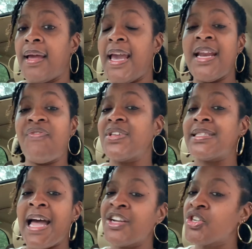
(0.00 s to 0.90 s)
And if it's
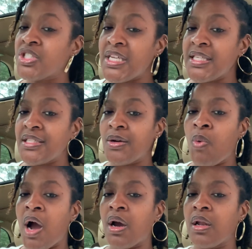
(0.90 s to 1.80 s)
not your season to
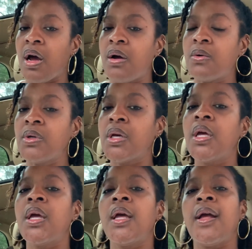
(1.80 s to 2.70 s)
walk alone,
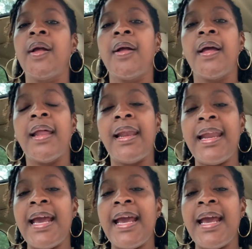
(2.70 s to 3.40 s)
let